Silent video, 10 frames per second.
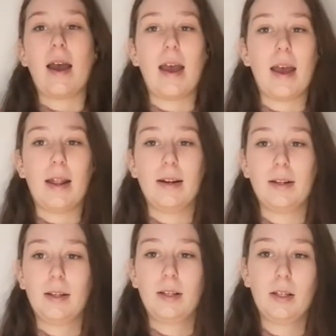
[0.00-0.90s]

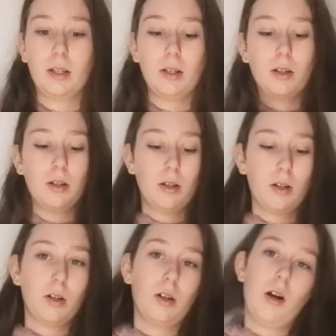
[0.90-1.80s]
and
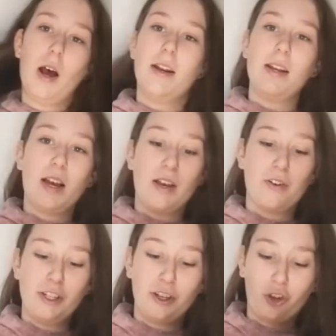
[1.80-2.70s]
I think I'm
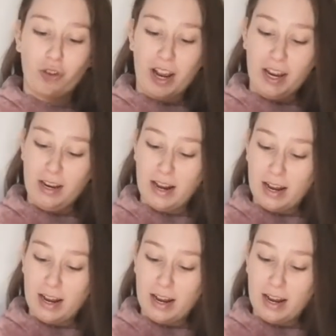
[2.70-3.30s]
going to try it